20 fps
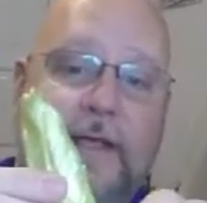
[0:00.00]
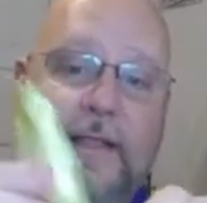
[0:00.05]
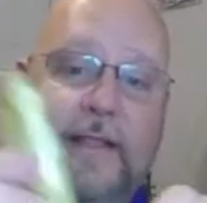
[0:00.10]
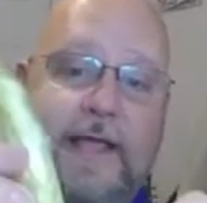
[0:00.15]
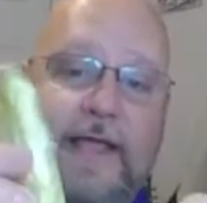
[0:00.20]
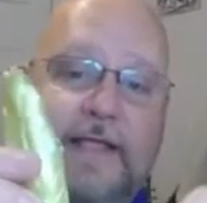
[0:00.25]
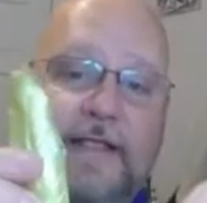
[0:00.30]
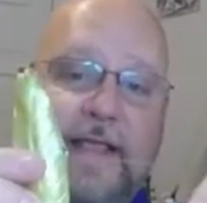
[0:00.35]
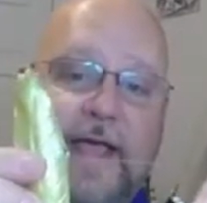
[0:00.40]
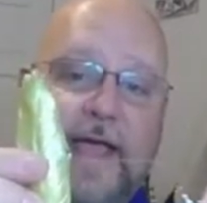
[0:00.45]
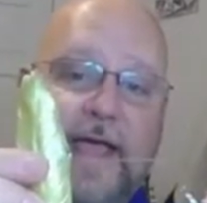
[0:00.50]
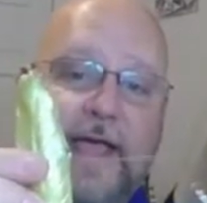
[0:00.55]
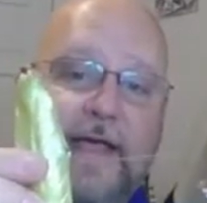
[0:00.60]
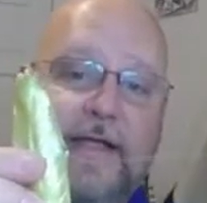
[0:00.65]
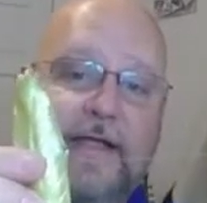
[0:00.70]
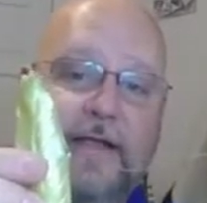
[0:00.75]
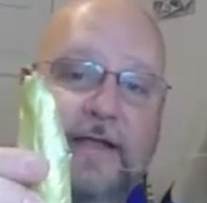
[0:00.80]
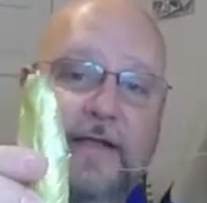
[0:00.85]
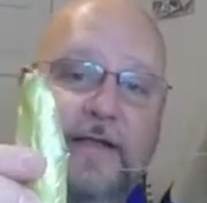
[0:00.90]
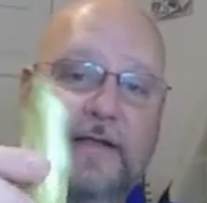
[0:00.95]
like that,
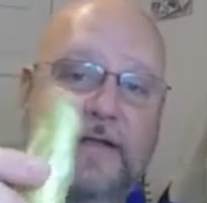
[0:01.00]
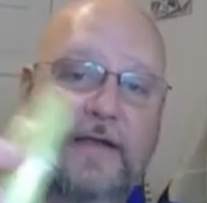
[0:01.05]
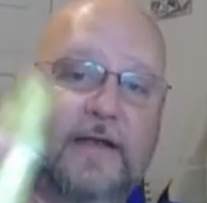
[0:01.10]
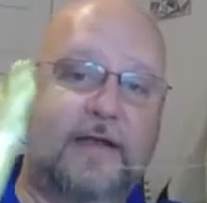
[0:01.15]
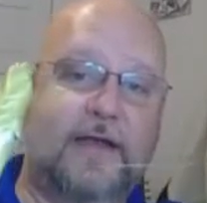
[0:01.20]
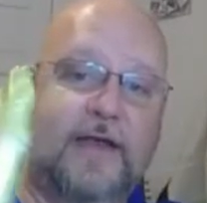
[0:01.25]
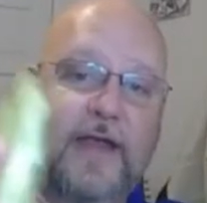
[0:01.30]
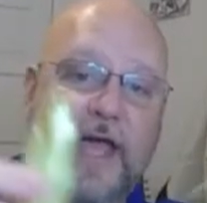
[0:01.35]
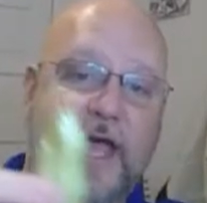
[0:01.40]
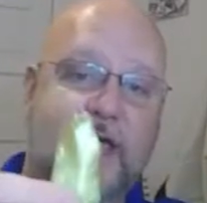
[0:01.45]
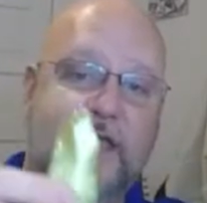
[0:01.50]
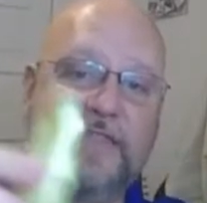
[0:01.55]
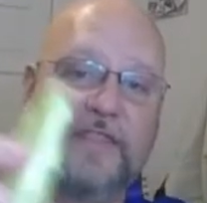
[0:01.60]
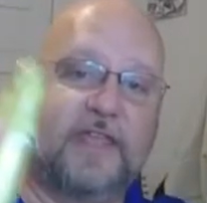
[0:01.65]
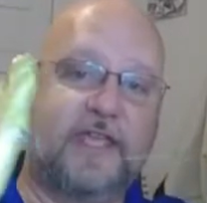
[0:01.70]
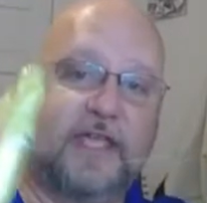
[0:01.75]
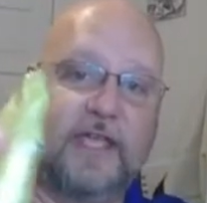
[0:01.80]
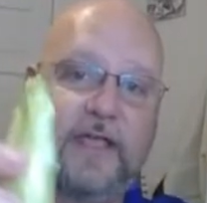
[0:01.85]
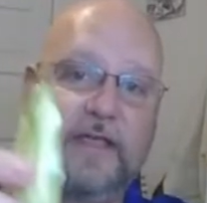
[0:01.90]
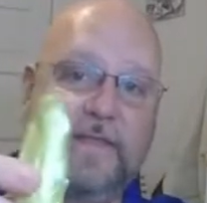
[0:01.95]

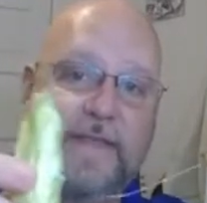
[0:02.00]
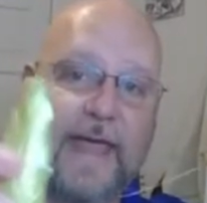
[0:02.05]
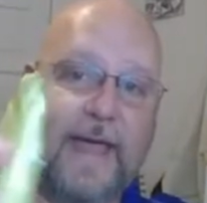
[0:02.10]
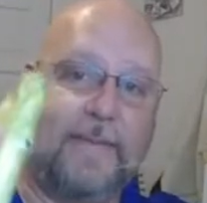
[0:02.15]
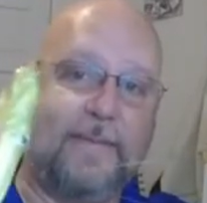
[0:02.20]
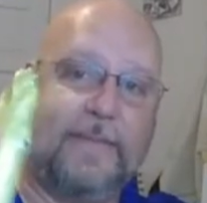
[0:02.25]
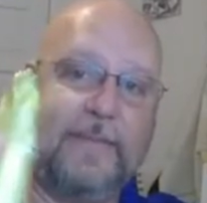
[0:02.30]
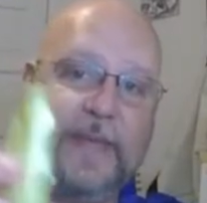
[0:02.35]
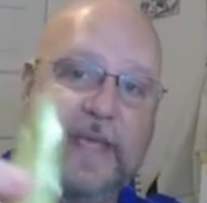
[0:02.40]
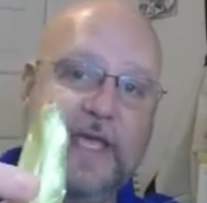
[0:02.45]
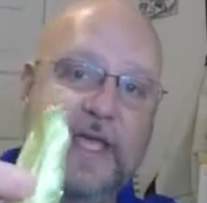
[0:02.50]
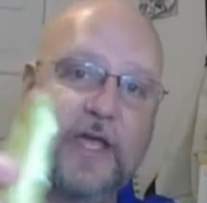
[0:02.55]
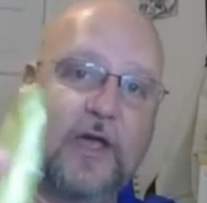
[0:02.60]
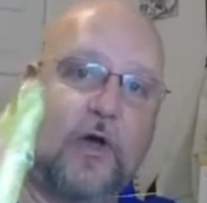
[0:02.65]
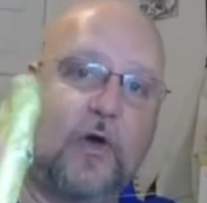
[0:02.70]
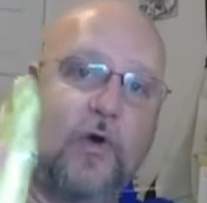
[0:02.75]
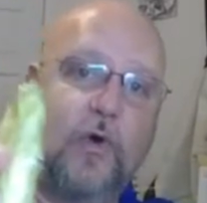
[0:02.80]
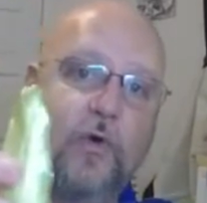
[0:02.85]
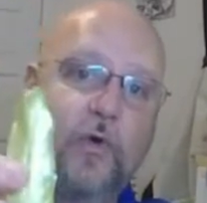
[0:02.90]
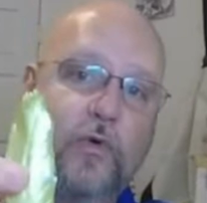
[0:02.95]
nothing, that big
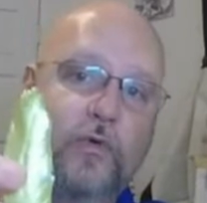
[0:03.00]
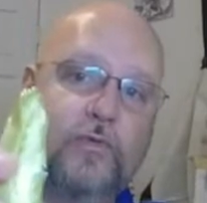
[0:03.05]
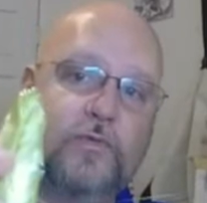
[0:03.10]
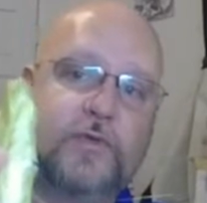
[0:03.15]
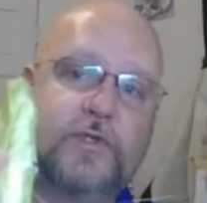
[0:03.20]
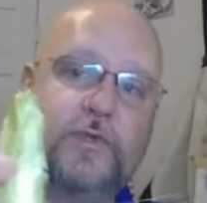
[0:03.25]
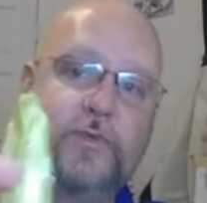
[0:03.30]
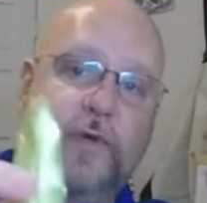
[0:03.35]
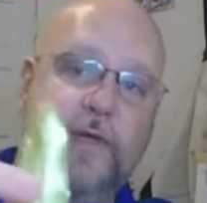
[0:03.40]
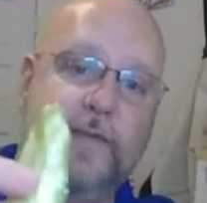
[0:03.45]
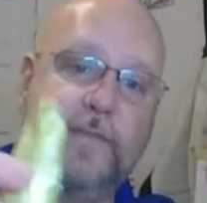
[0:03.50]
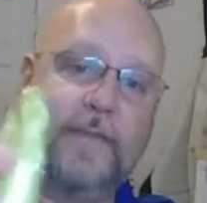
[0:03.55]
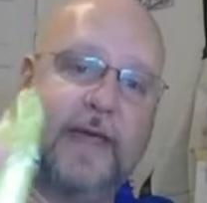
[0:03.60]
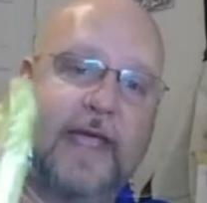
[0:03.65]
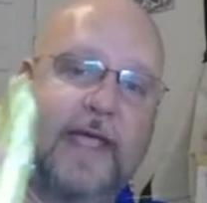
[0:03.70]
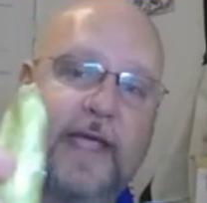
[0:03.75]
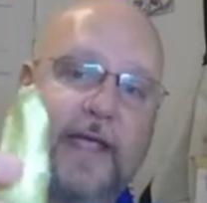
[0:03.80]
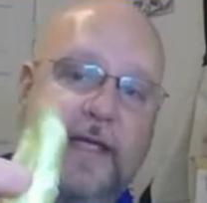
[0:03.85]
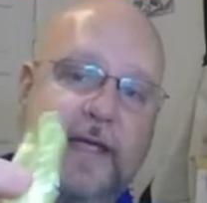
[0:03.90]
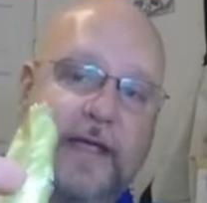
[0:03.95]
old swim
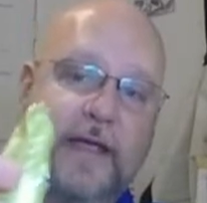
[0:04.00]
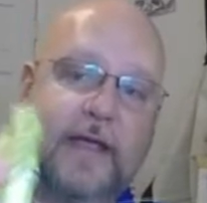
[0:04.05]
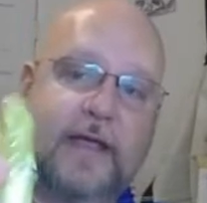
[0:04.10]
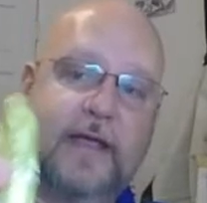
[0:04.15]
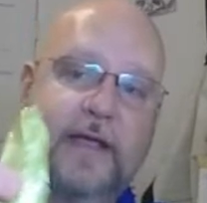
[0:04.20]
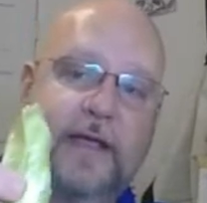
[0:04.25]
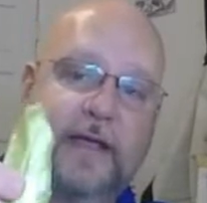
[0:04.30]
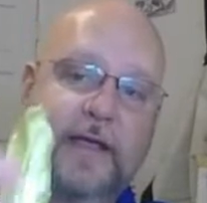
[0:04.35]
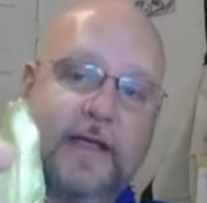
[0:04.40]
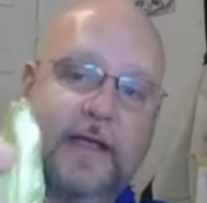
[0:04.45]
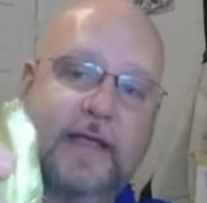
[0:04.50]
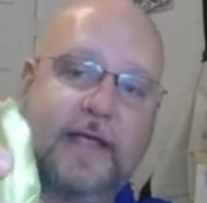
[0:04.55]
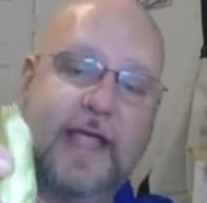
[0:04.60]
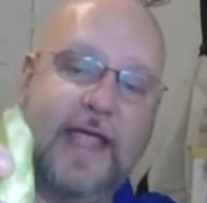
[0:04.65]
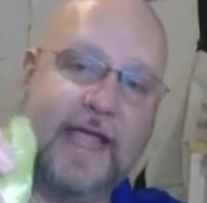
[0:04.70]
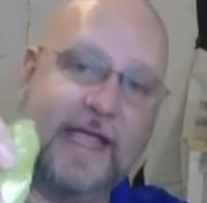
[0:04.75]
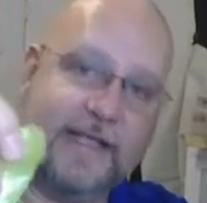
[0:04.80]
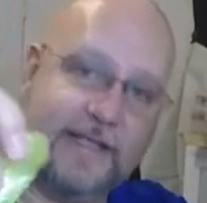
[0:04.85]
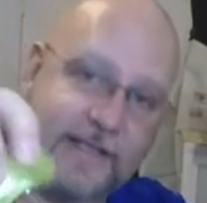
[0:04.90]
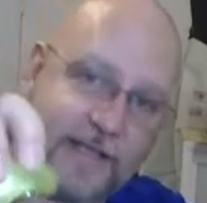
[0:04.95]
bait
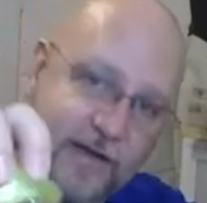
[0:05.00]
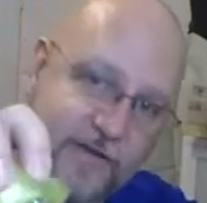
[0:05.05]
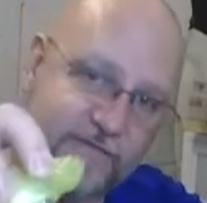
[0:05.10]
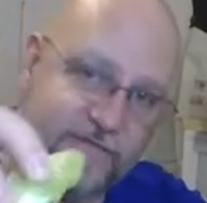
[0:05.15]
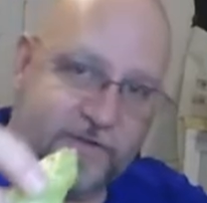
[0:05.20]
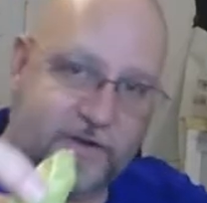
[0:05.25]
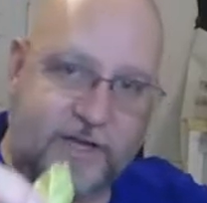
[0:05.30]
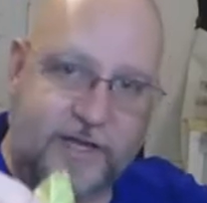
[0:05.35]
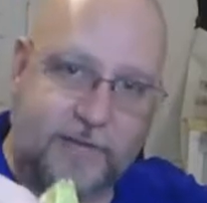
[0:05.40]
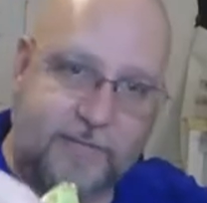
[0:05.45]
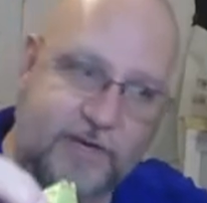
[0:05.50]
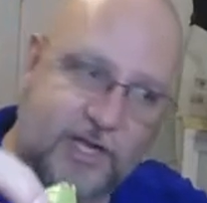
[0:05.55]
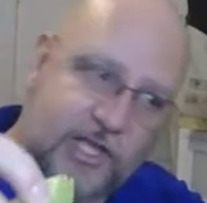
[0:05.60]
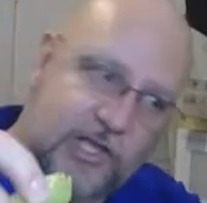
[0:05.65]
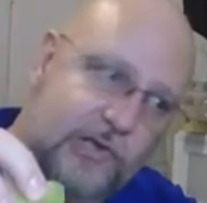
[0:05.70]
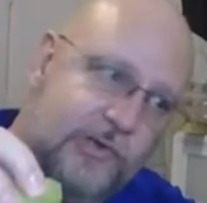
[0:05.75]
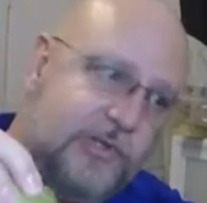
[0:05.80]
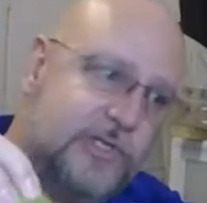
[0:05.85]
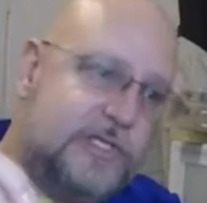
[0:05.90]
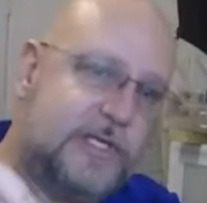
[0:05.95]
ain't there for him to
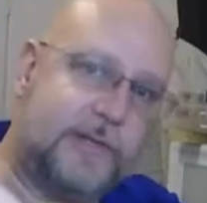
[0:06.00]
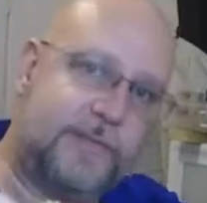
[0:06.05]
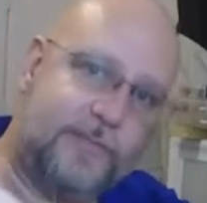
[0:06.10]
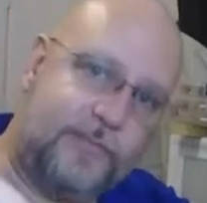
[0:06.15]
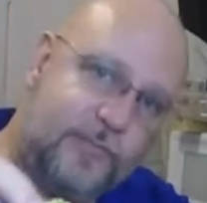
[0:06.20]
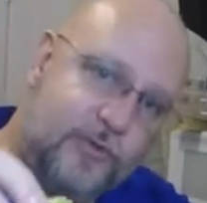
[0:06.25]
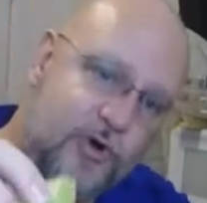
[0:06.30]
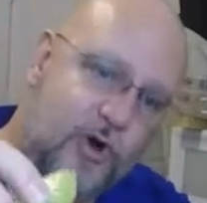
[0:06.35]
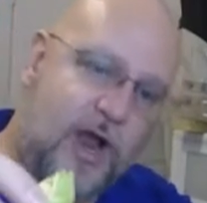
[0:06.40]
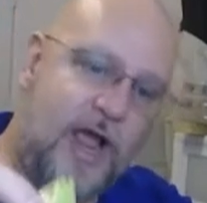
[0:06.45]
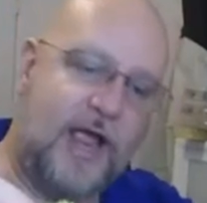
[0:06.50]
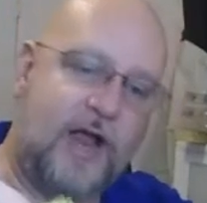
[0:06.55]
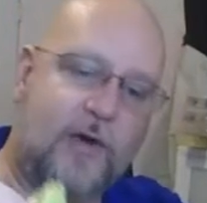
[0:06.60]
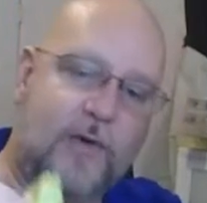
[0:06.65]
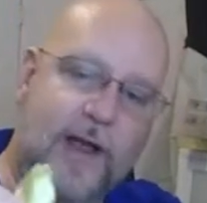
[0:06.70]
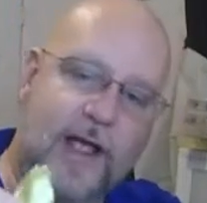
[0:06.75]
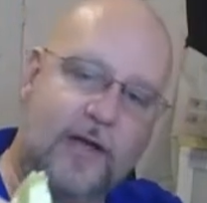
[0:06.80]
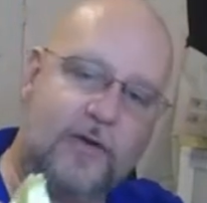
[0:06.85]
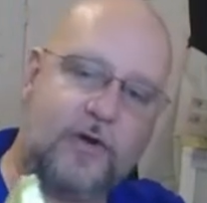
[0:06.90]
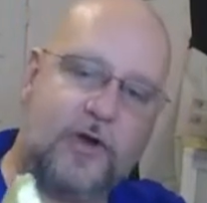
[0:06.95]
use to pry
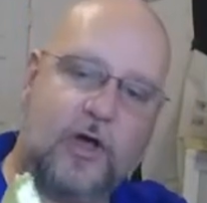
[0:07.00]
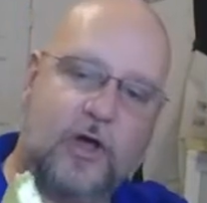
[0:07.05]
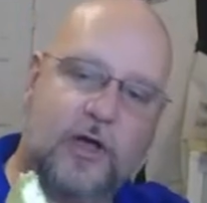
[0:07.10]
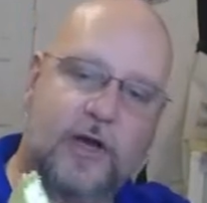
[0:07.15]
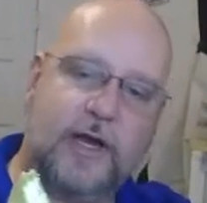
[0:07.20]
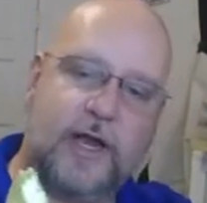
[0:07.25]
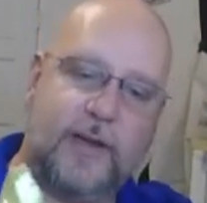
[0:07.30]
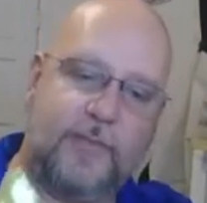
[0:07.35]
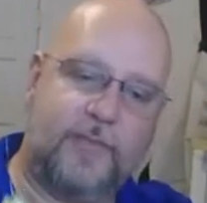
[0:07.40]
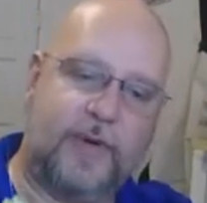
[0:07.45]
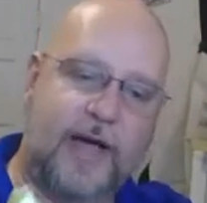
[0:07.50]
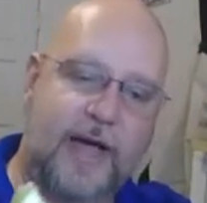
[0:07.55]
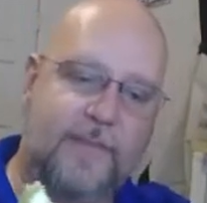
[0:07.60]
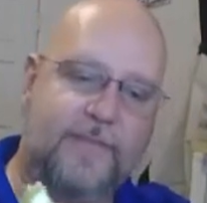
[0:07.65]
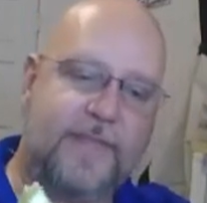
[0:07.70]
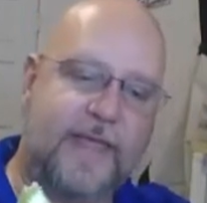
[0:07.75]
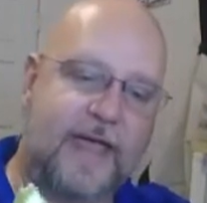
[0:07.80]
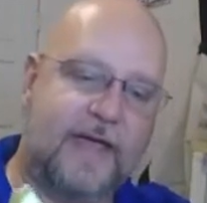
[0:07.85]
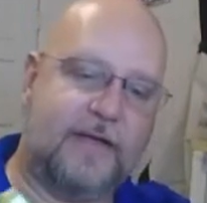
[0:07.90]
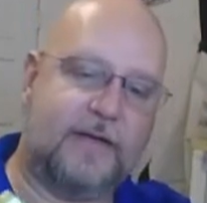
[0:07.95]
around on and
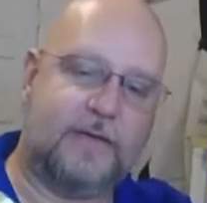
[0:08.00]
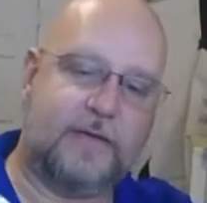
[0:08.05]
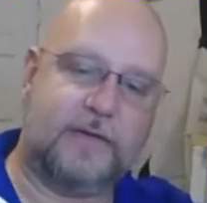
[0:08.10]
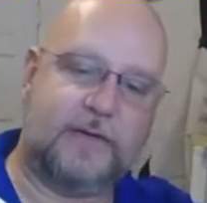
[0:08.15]
pop that